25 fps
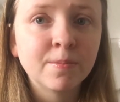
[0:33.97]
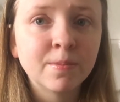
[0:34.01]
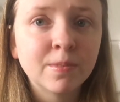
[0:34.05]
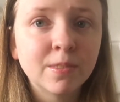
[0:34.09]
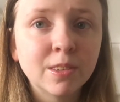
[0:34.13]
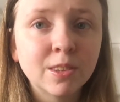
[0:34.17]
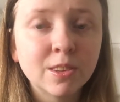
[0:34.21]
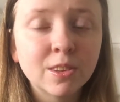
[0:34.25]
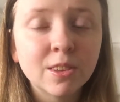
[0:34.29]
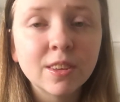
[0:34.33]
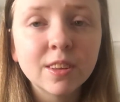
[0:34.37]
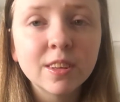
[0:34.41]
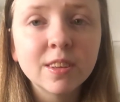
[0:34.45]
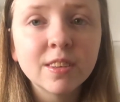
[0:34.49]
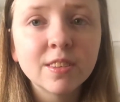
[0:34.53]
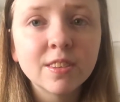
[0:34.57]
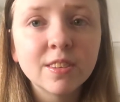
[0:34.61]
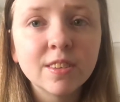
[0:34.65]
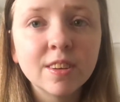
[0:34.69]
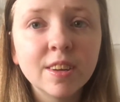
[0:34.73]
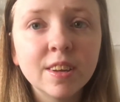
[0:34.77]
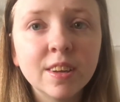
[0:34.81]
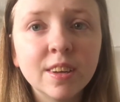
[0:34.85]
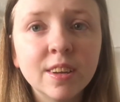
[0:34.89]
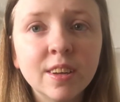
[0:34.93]
So this
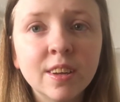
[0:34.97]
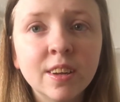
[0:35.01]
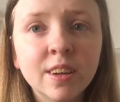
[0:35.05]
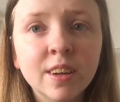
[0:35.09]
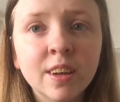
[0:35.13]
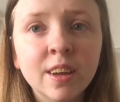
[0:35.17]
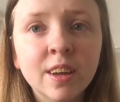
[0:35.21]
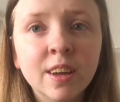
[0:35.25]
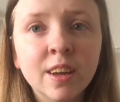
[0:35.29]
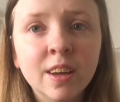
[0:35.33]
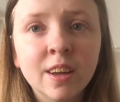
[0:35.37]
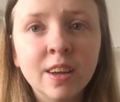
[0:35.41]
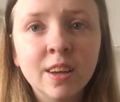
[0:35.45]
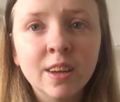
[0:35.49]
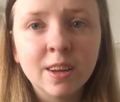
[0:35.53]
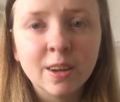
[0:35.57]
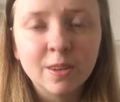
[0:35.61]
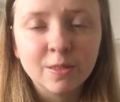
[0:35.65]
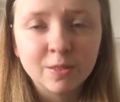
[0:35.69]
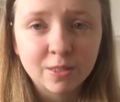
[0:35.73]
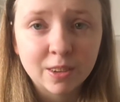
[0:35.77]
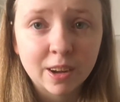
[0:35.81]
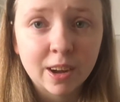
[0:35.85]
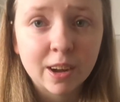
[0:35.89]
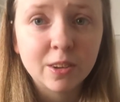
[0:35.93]
year,
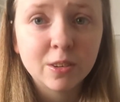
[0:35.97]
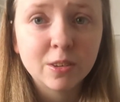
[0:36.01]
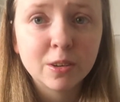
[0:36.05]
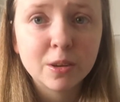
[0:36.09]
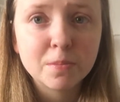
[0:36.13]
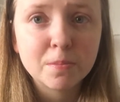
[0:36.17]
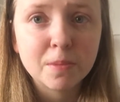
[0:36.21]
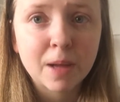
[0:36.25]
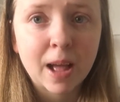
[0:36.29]
dialed it